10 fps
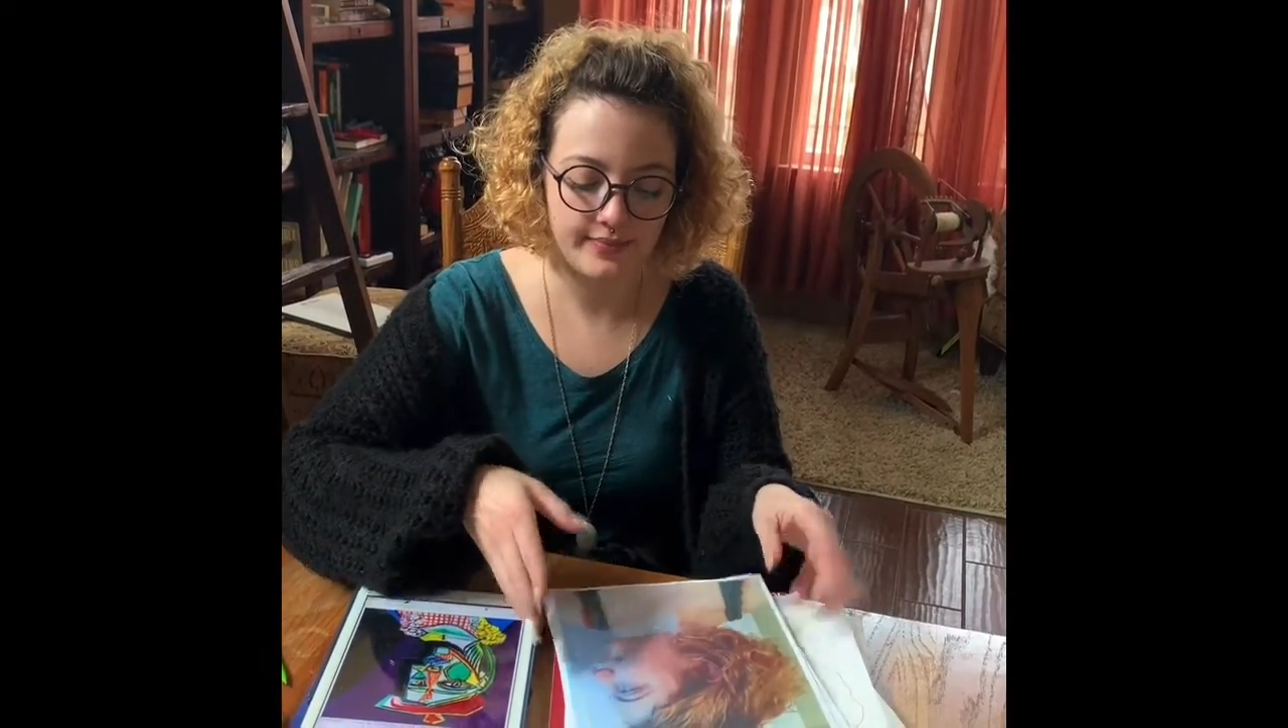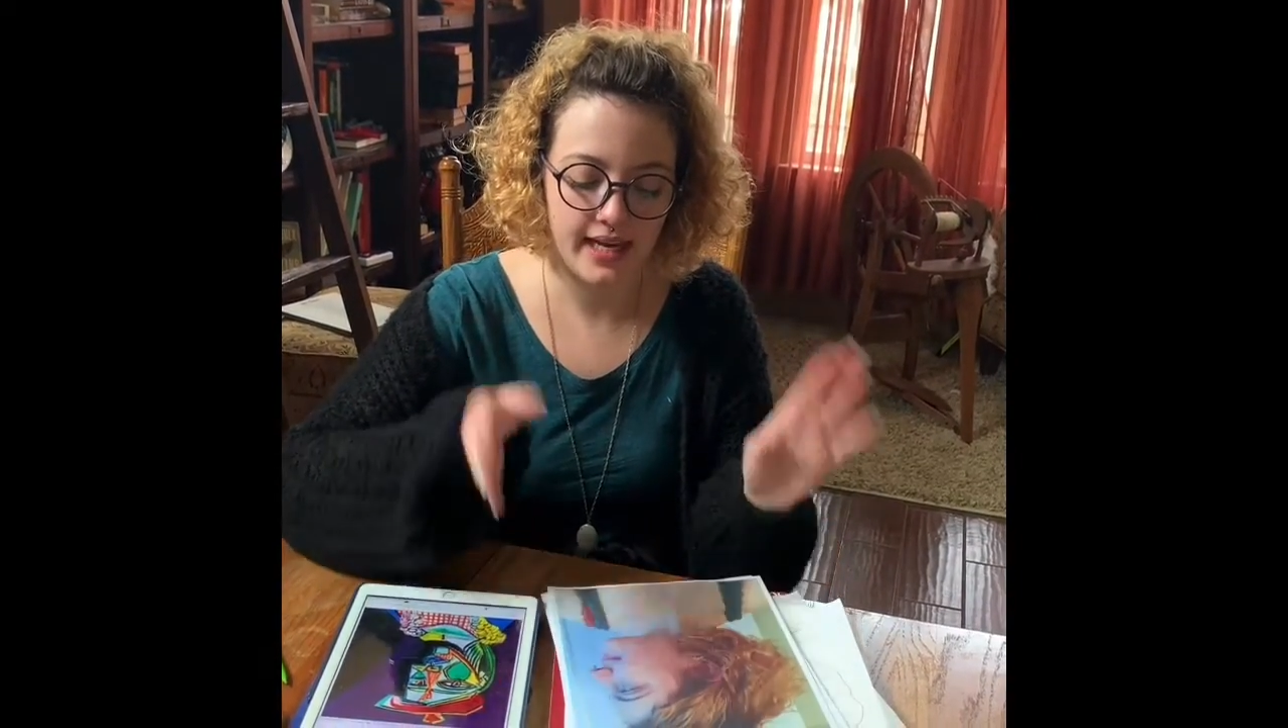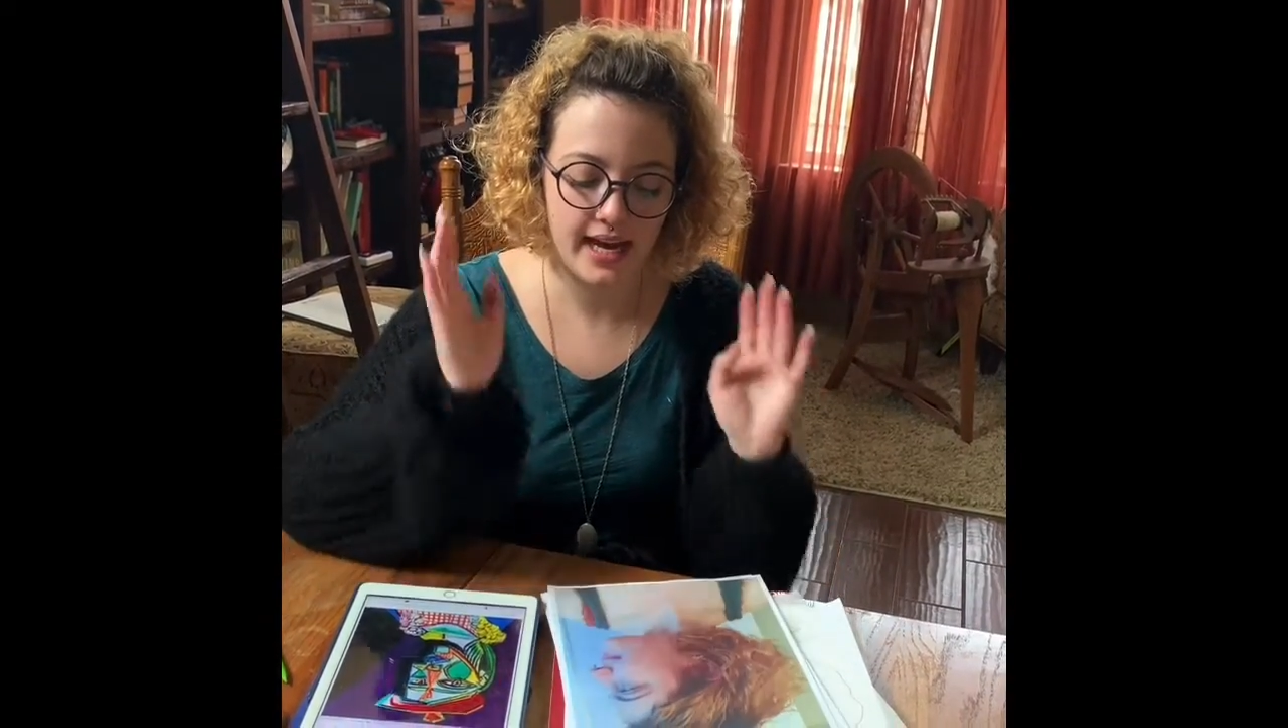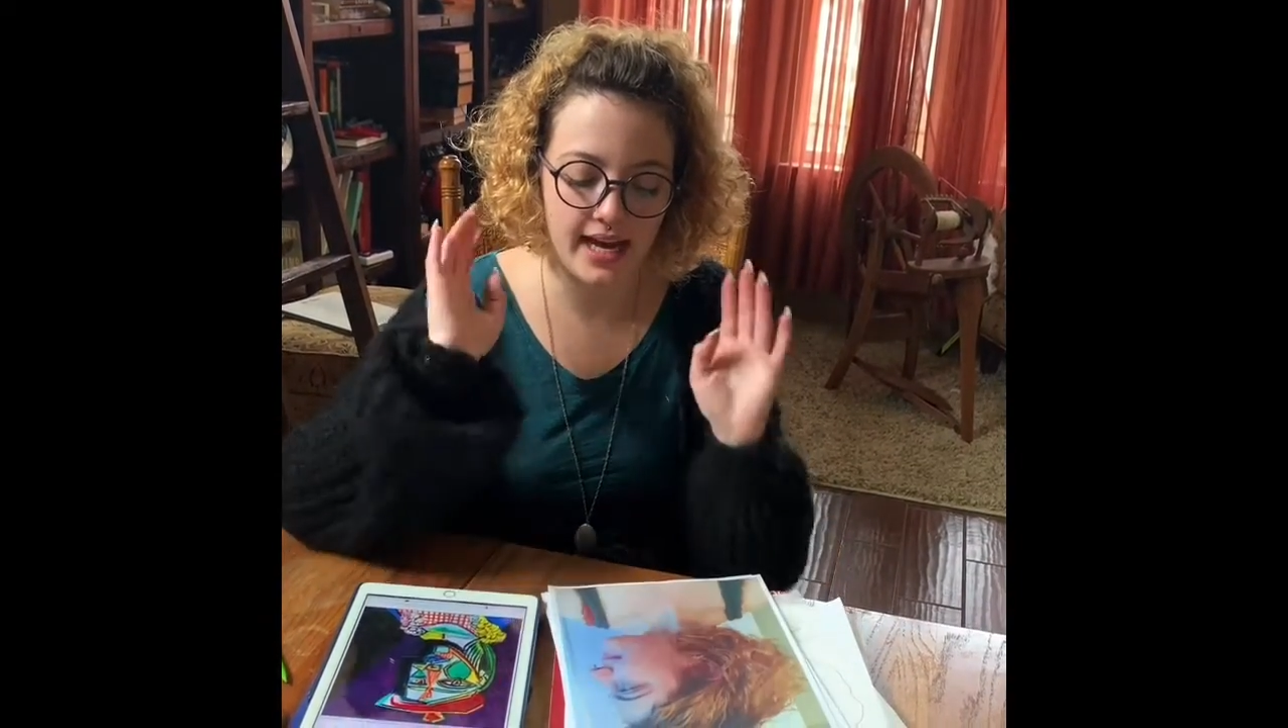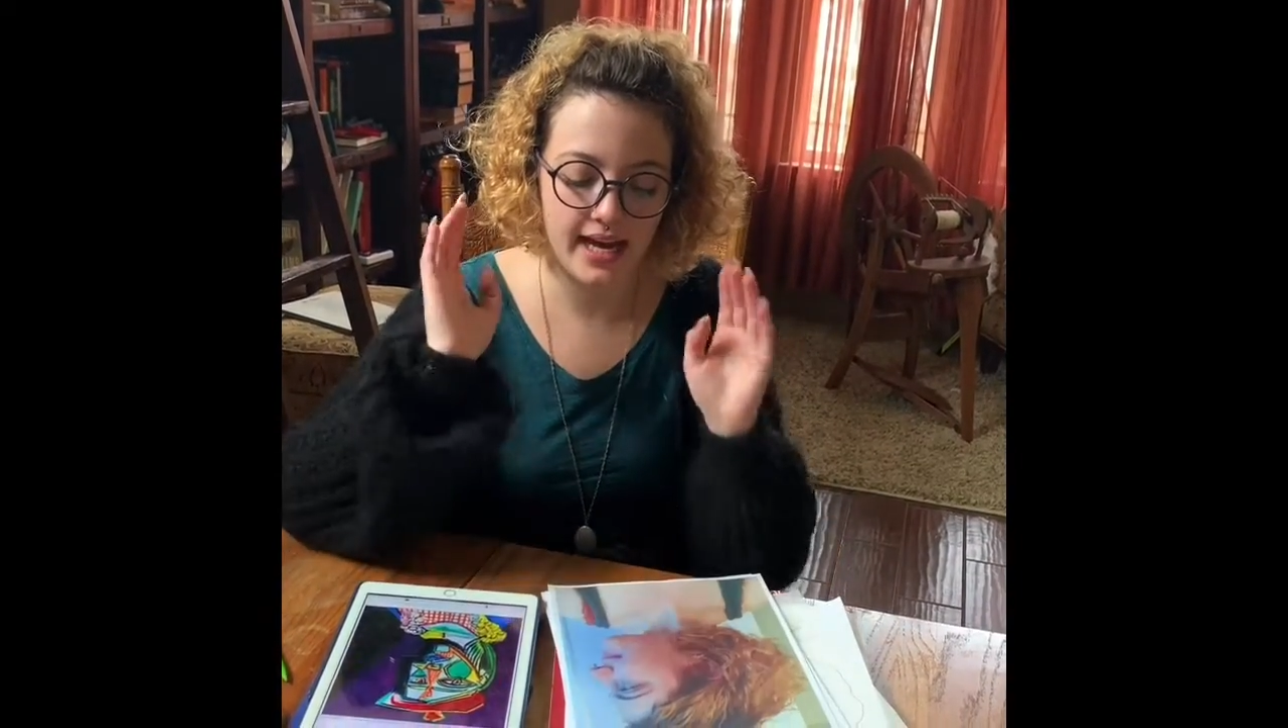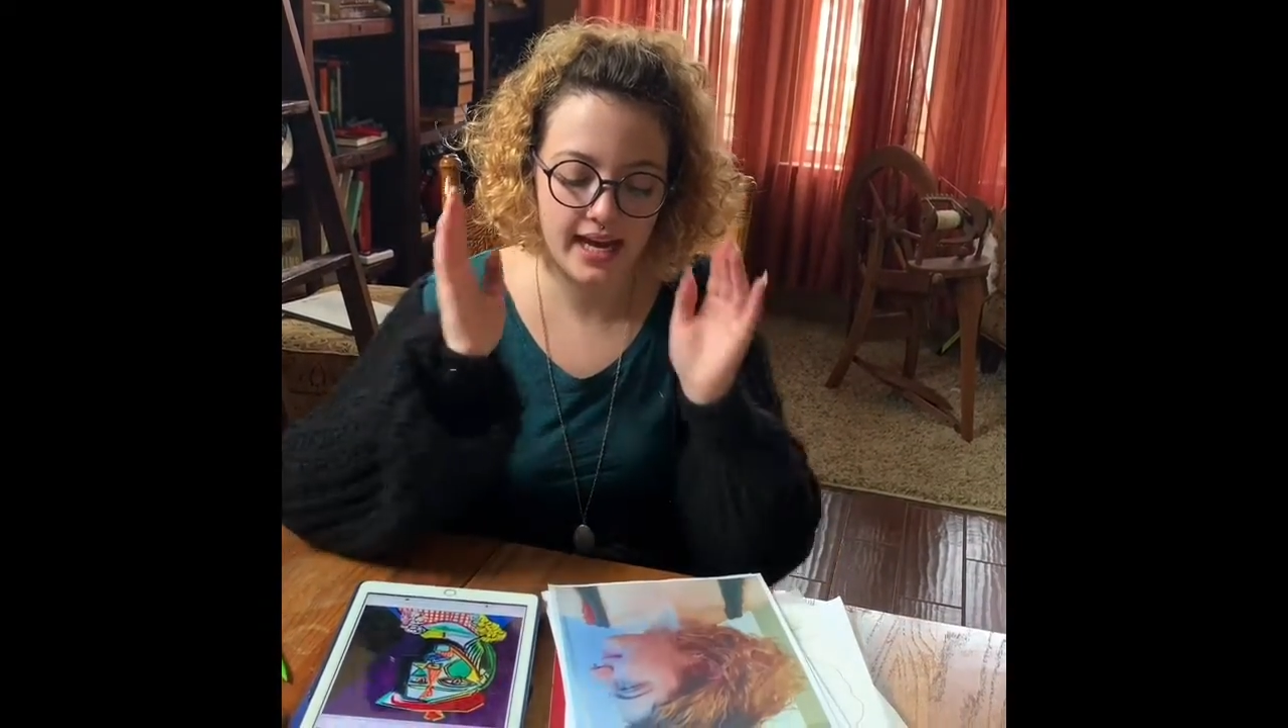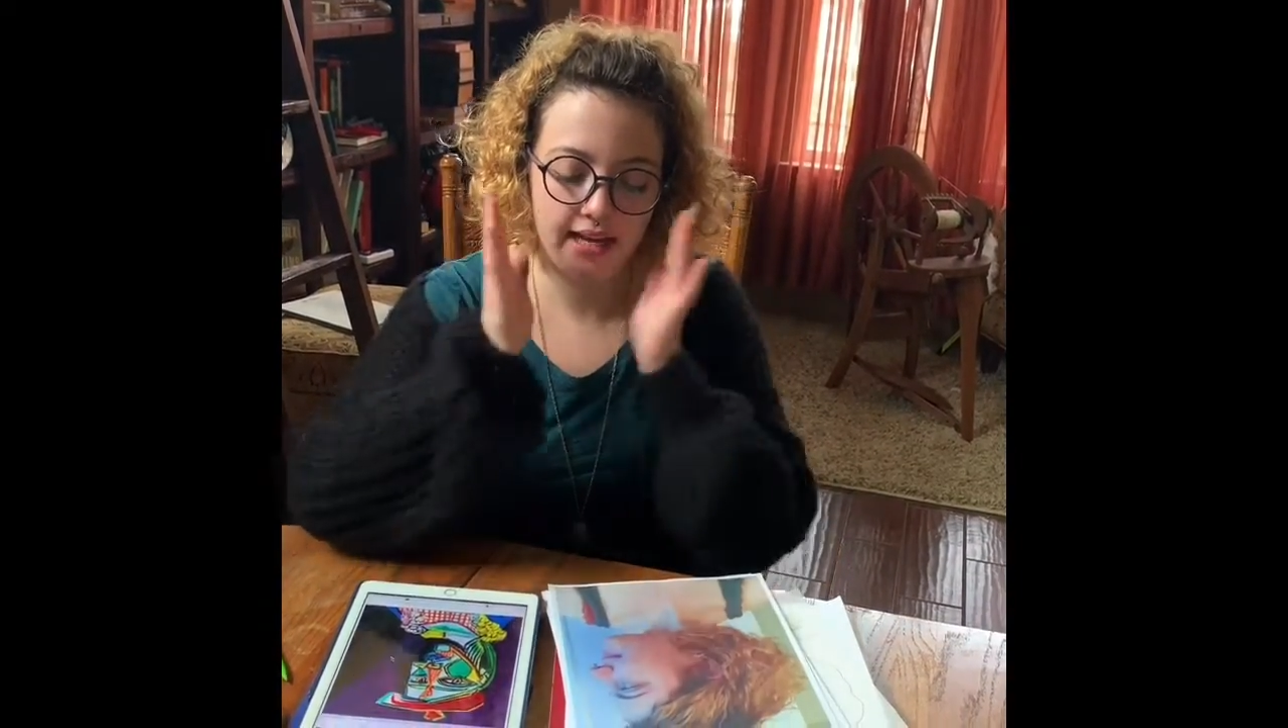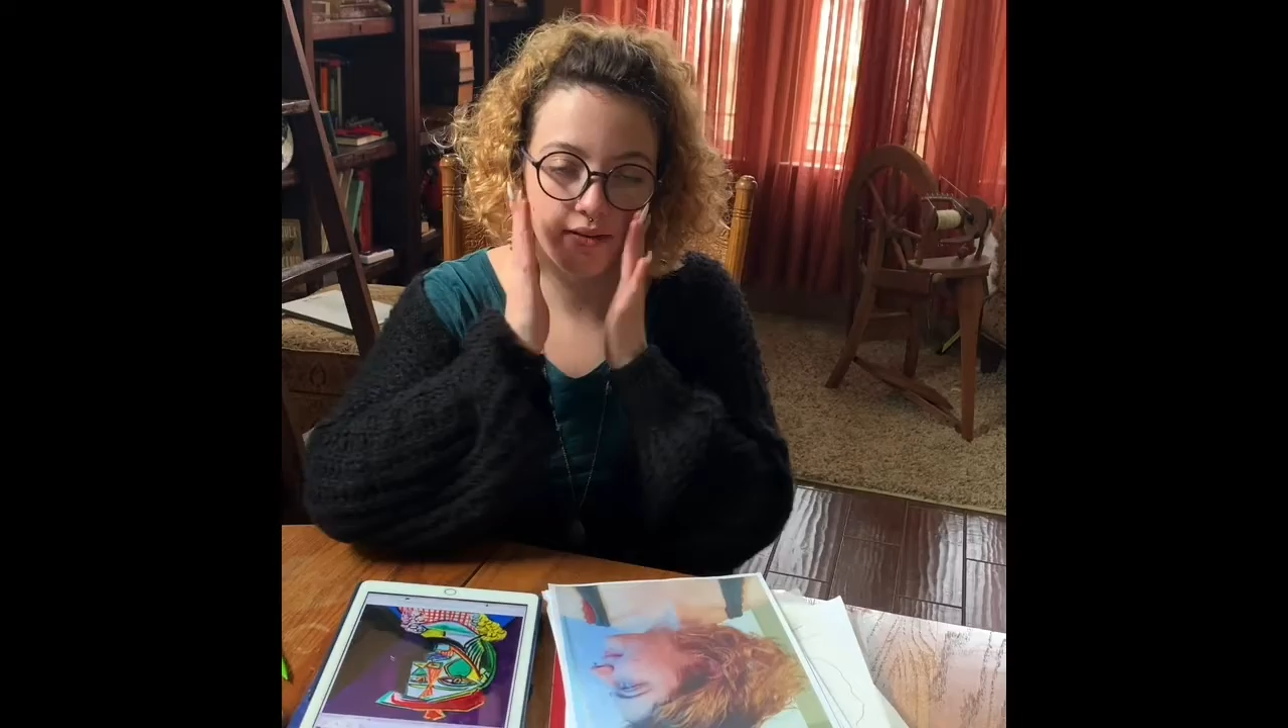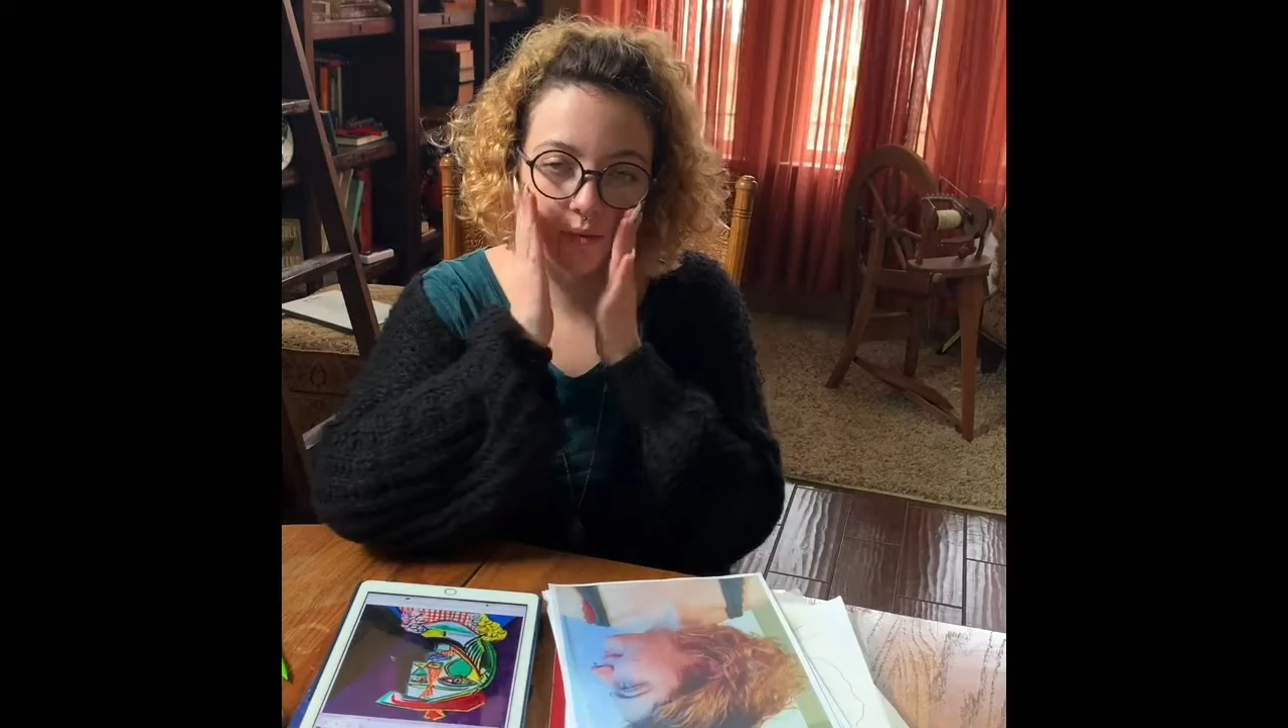And